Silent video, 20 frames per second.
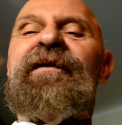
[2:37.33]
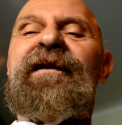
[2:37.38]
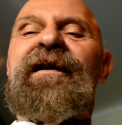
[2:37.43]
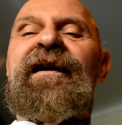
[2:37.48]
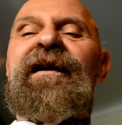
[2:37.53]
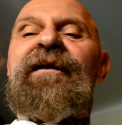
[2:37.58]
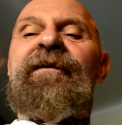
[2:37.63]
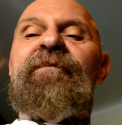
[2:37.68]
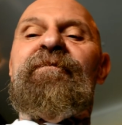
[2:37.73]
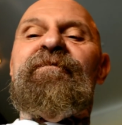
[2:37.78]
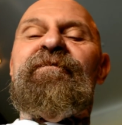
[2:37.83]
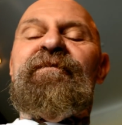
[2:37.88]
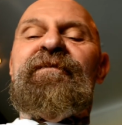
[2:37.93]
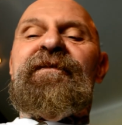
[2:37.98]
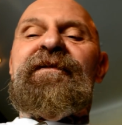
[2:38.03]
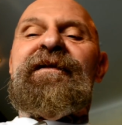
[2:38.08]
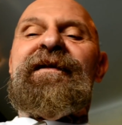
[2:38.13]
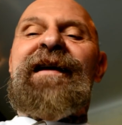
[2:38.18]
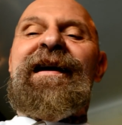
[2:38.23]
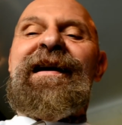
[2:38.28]
kind of
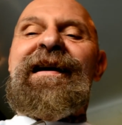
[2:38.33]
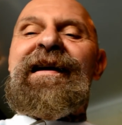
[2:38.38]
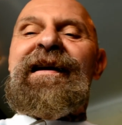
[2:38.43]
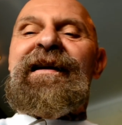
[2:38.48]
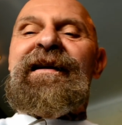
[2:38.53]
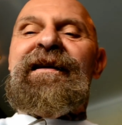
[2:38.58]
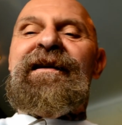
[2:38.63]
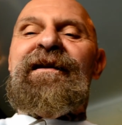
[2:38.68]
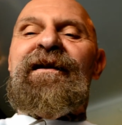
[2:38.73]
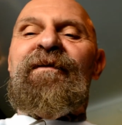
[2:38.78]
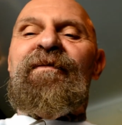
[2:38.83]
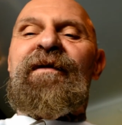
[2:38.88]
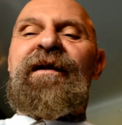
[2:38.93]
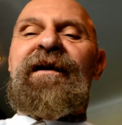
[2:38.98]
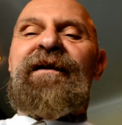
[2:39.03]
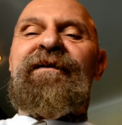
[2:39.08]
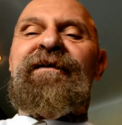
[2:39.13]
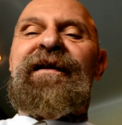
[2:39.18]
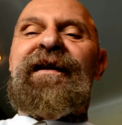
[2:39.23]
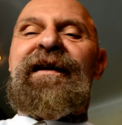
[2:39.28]
taking, you know,
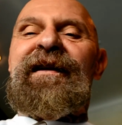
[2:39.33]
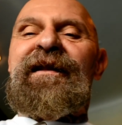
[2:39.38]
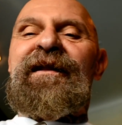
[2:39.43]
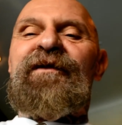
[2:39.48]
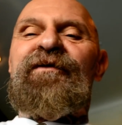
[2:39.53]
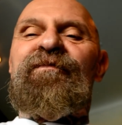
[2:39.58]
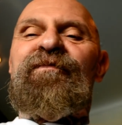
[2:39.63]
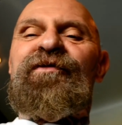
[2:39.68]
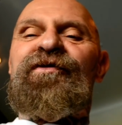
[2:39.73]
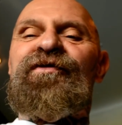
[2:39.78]
kind of getting the